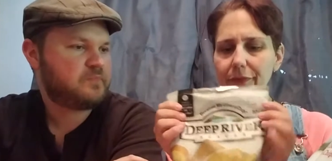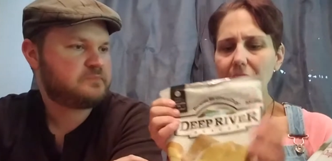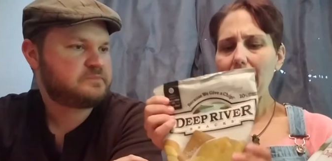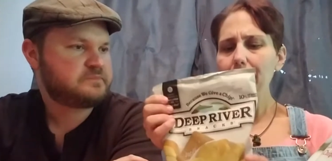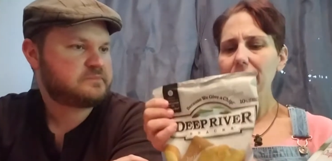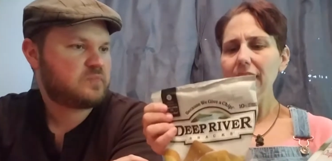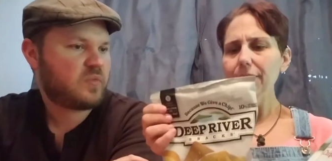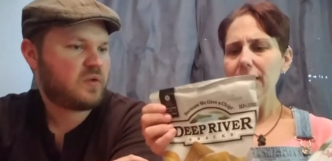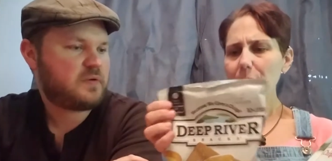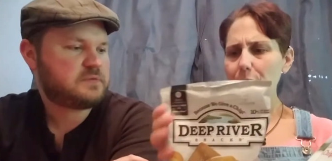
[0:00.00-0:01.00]
Speaker 1: I believe
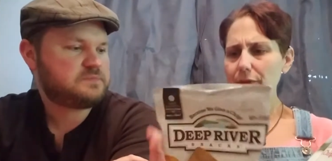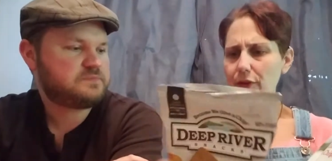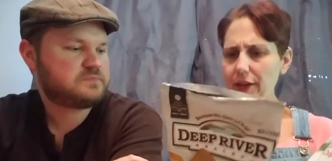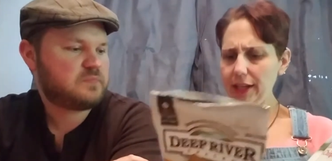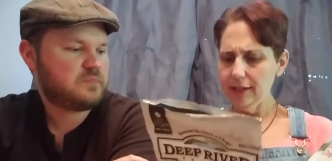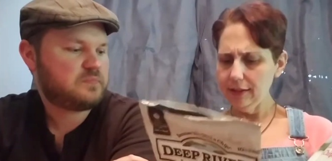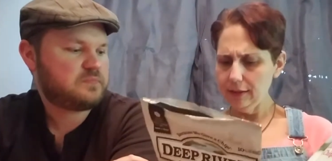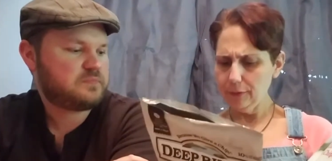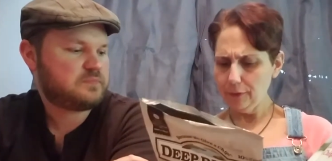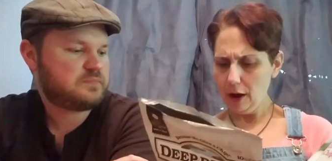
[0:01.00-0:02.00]
Deep River
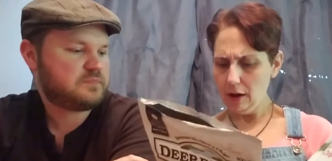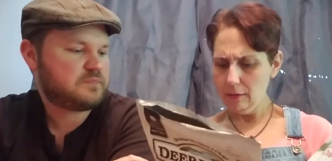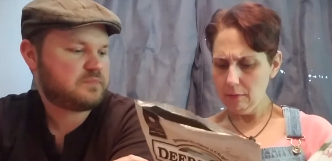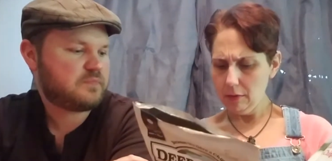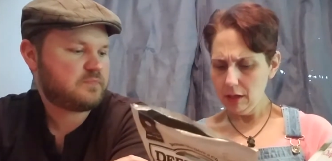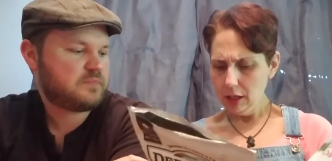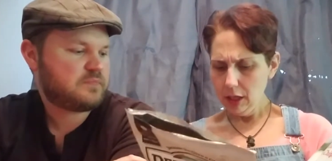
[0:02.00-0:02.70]
is from